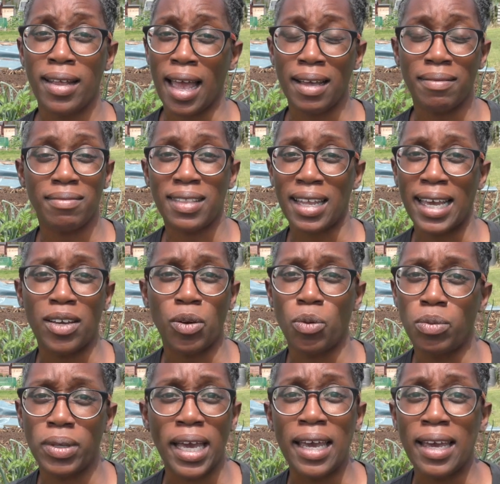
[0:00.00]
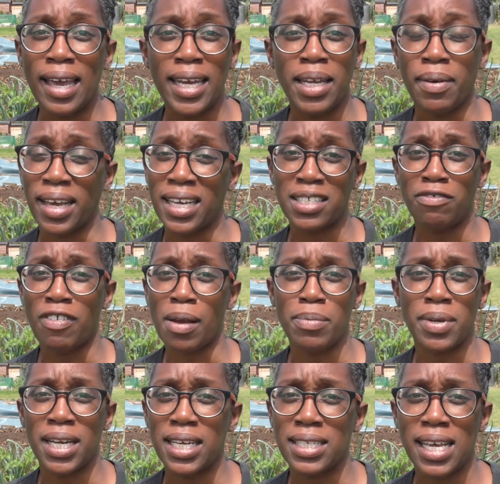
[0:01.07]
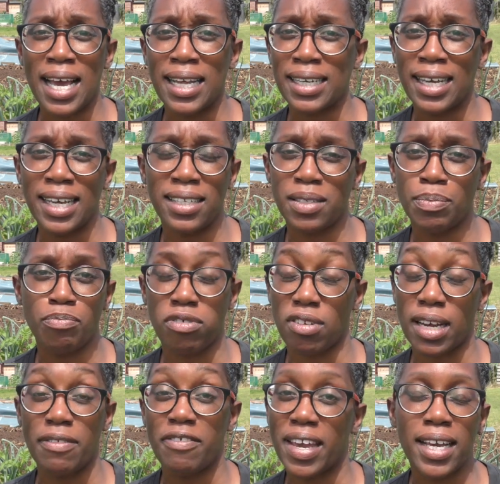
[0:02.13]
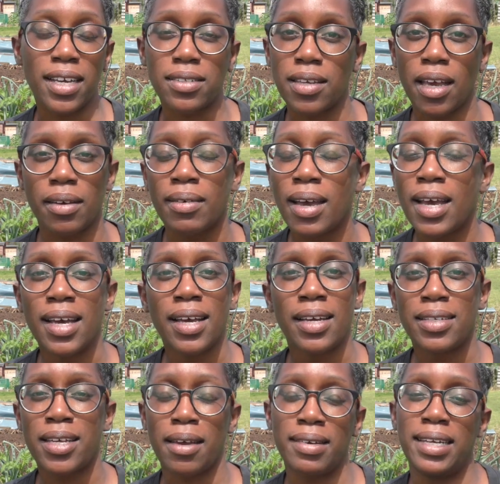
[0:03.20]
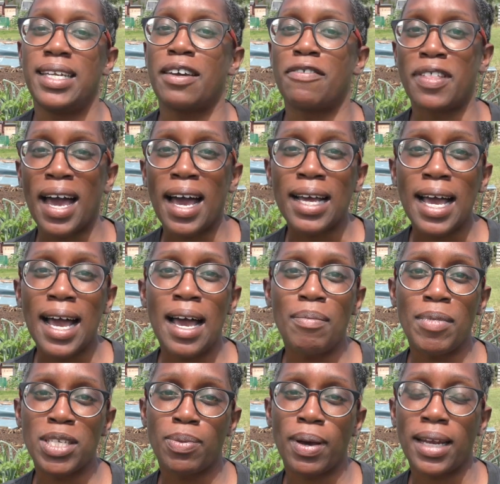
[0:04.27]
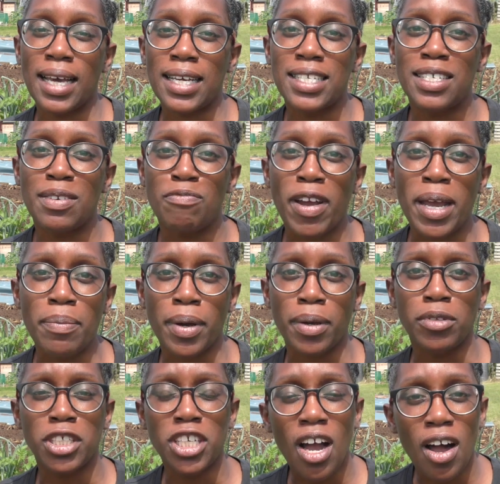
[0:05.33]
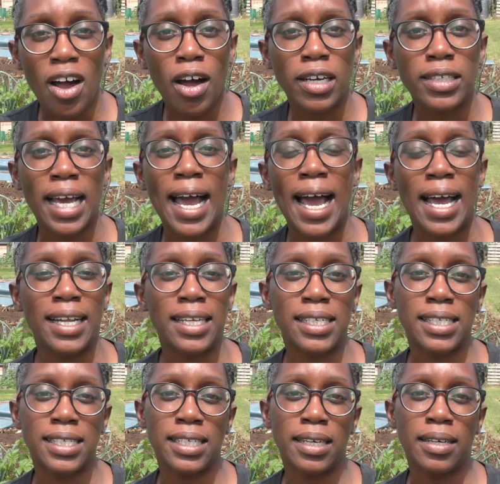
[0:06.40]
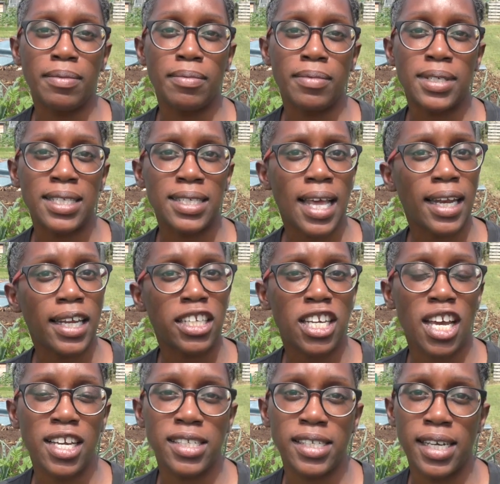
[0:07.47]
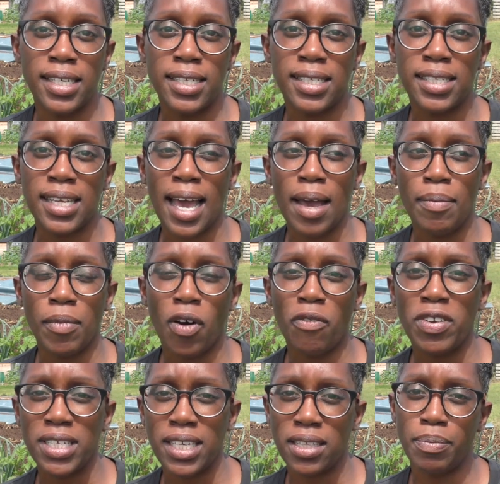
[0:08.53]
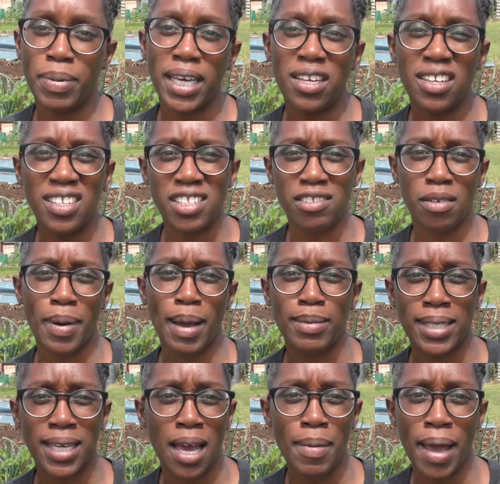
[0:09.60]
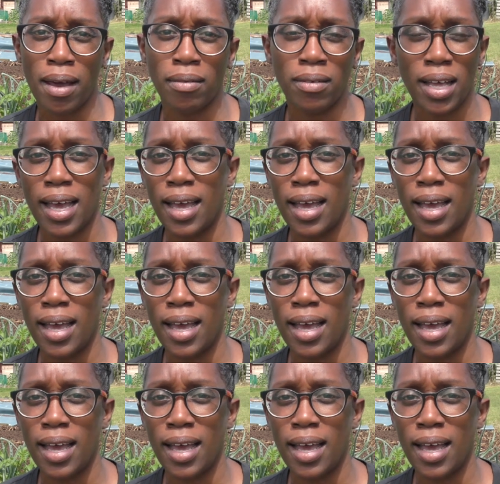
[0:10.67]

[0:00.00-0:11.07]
that like all year anyway. It's fabulous and it's prolific, so totally love that, as well as some rainbow chard and some salad onions. Obviously the big onions are about to come out.